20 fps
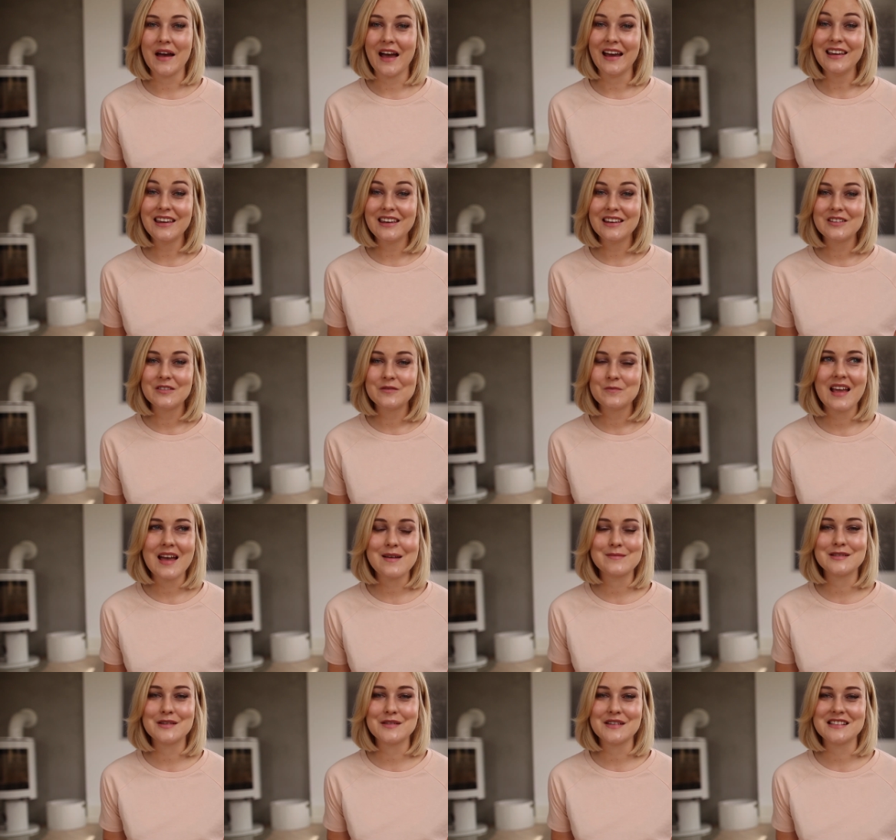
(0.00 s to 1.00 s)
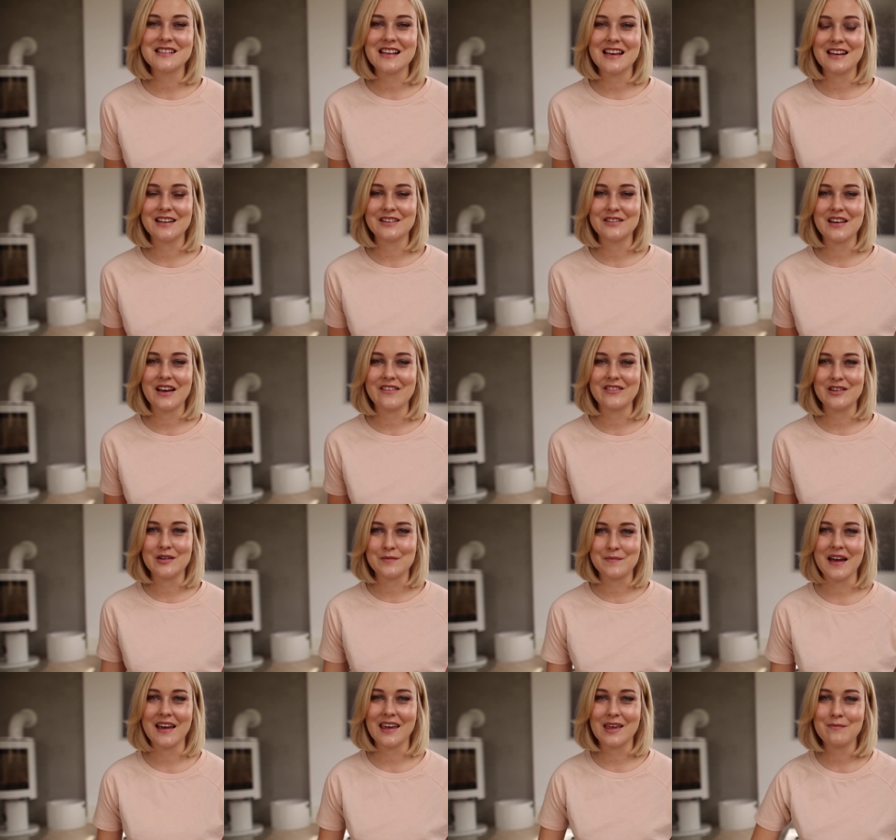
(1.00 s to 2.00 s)
bag. I'm so excited to have a
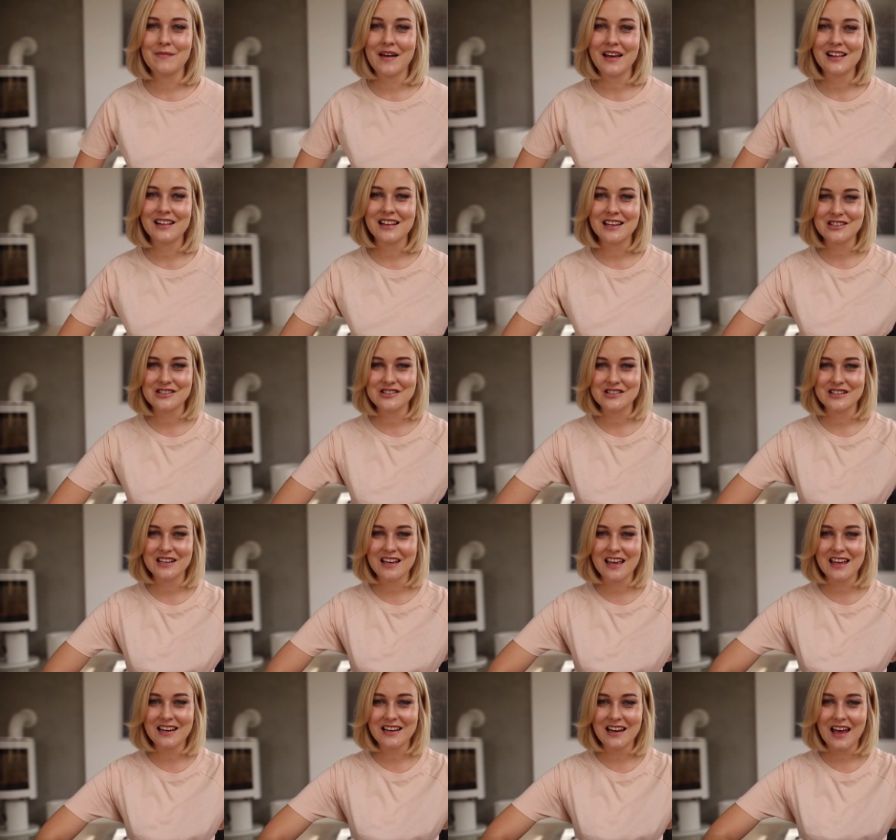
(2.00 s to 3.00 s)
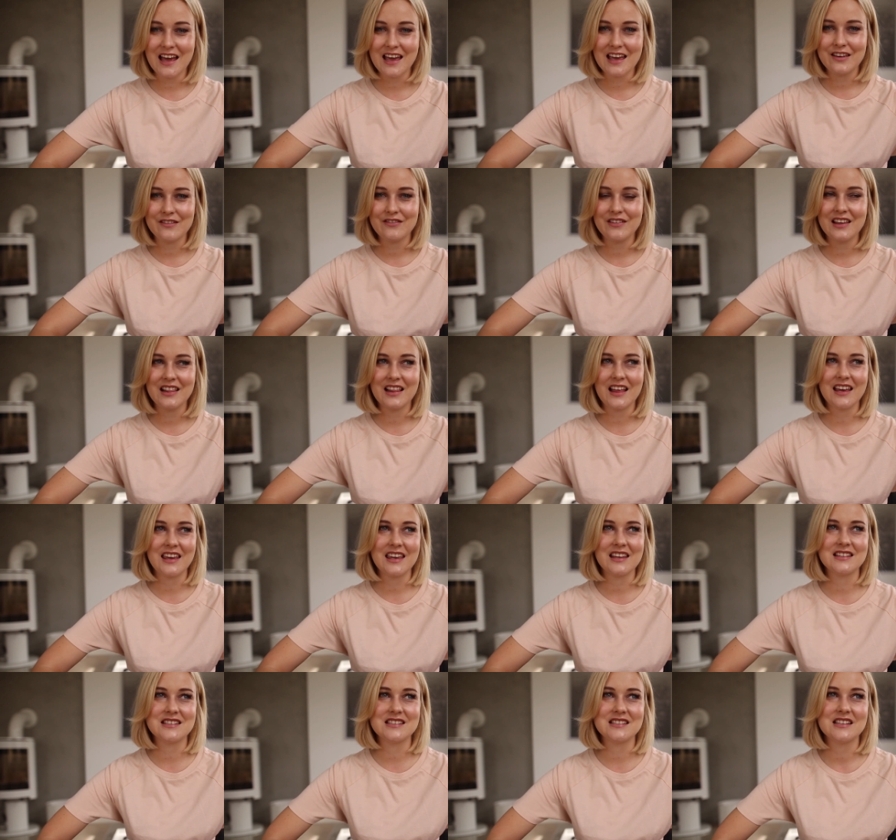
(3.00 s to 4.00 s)
new bag in my collection again. I feel
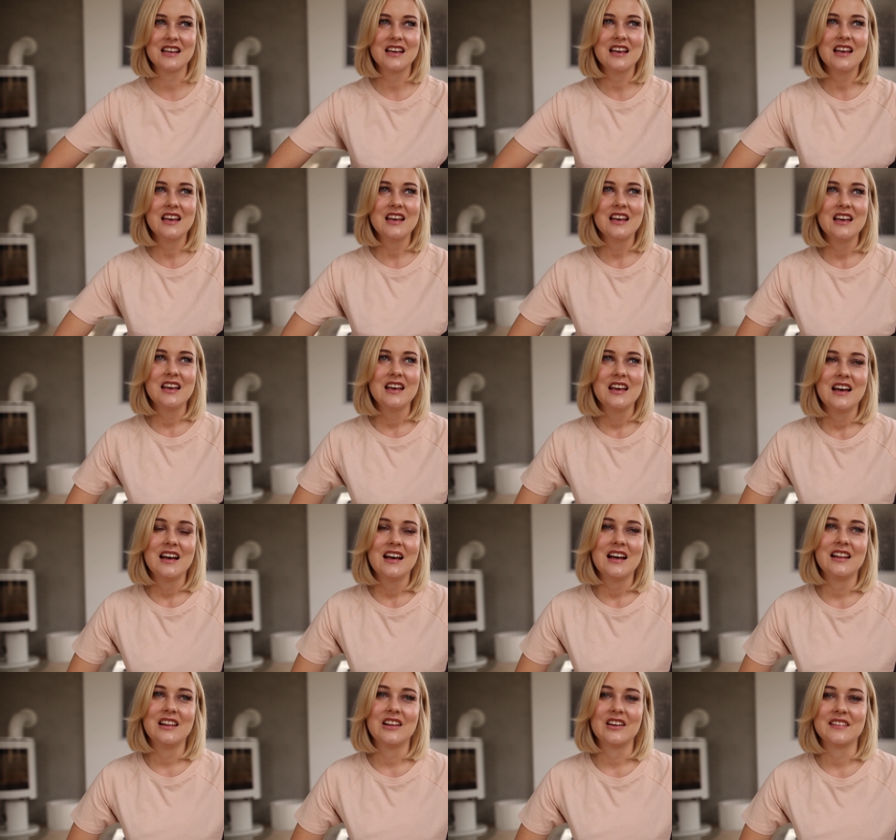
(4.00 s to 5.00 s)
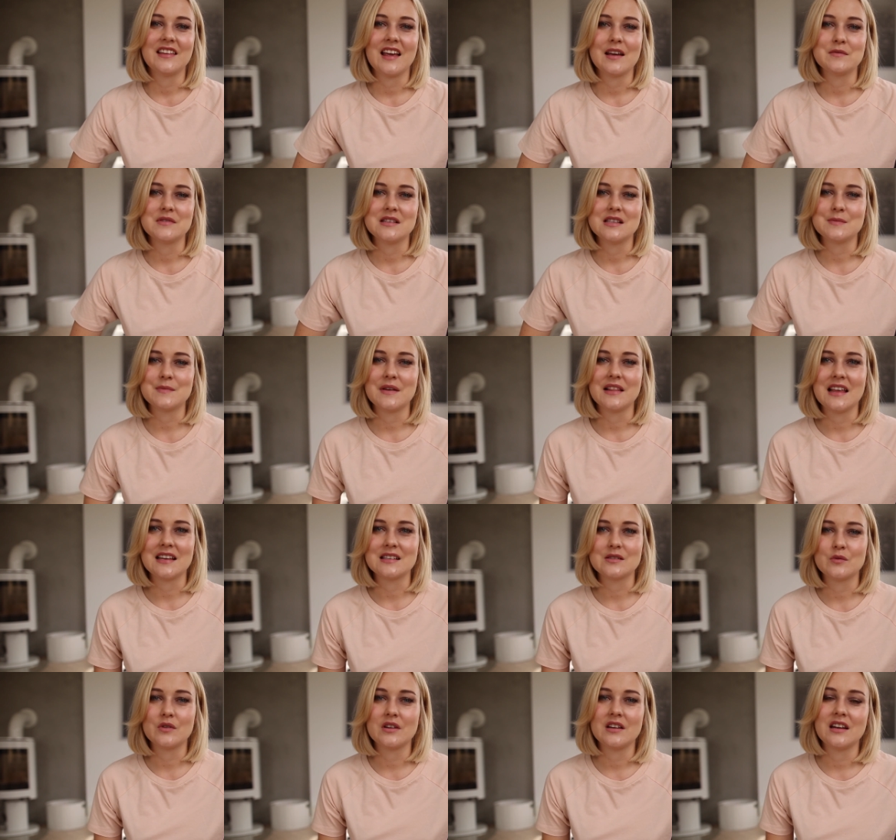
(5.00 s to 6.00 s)
like it's a long time since my
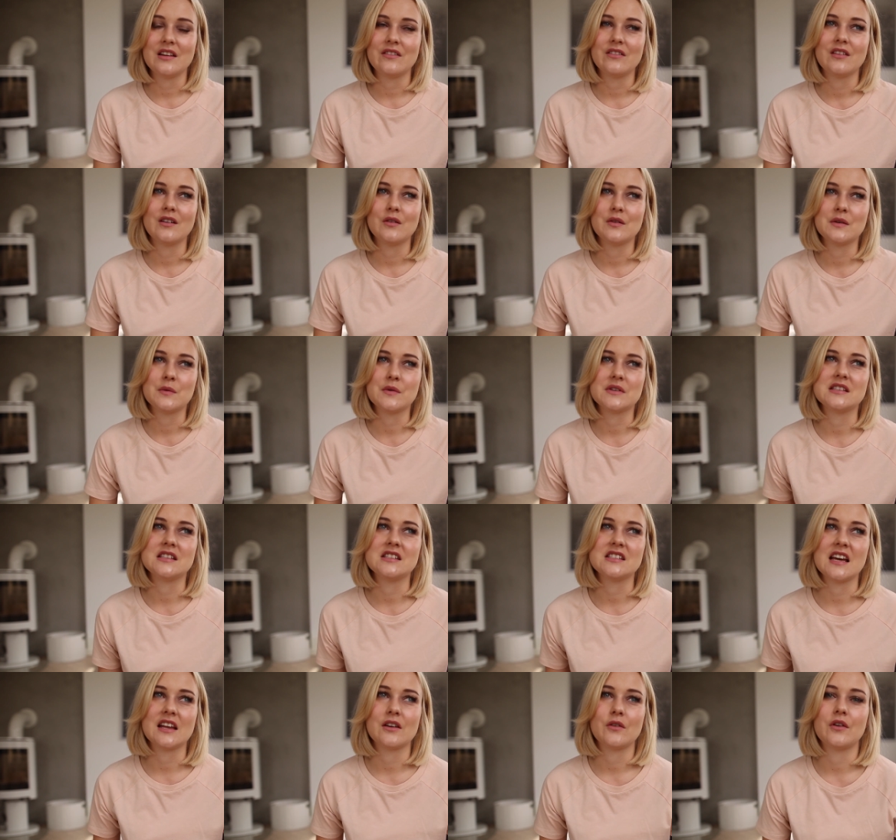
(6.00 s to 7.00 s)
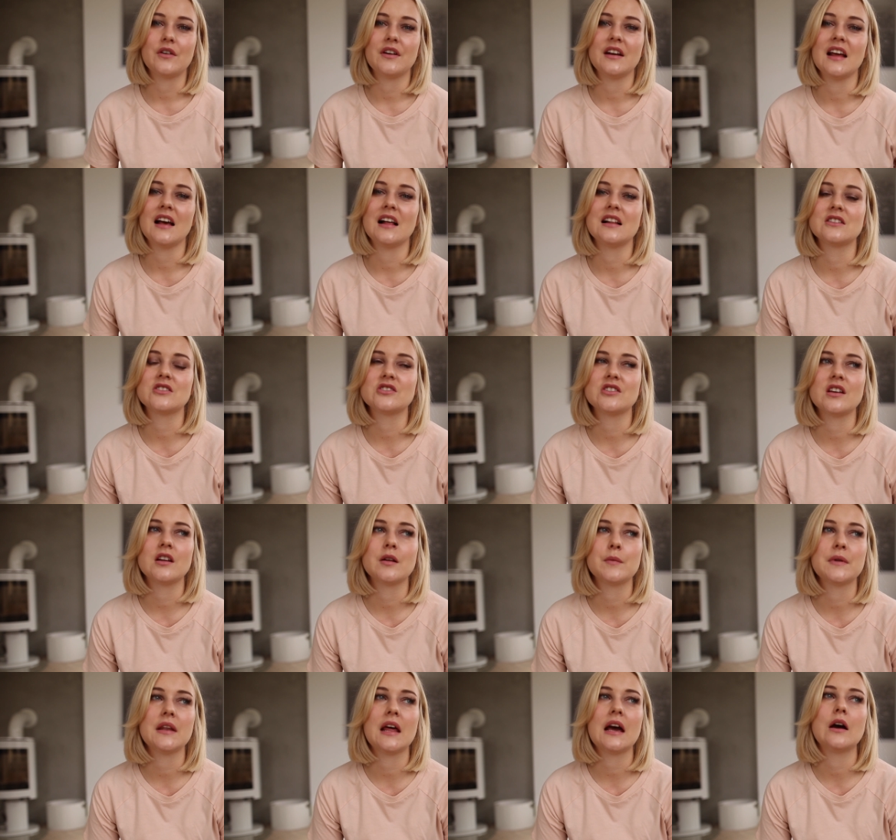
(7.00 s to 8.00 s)
last one, even though it was in January. I'll shut
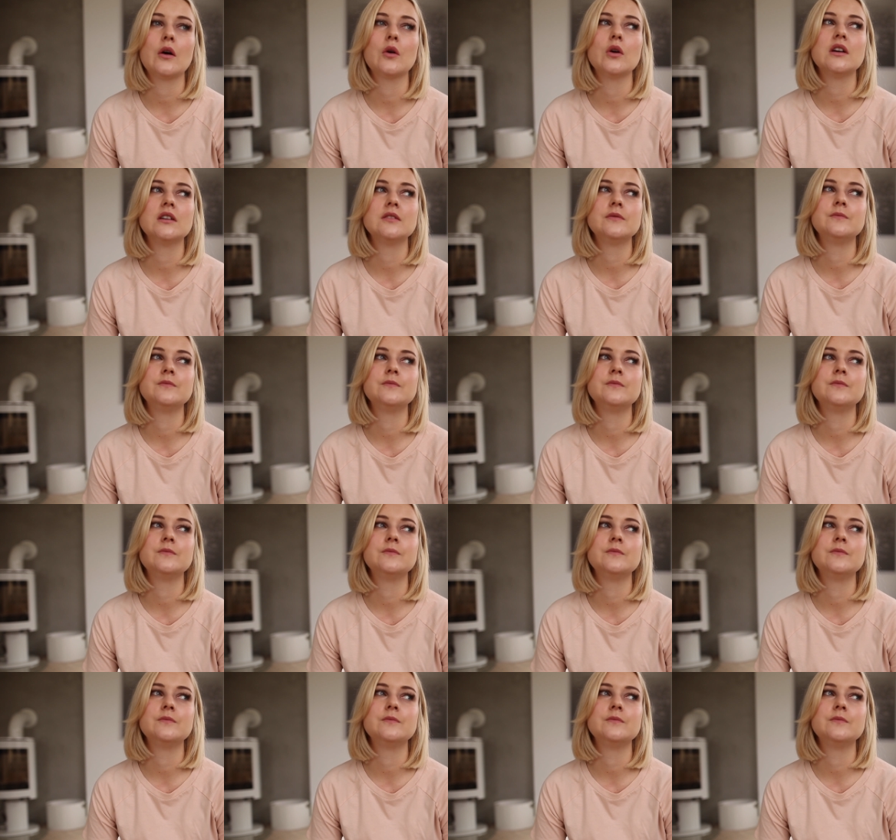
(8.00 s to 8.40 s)
up now.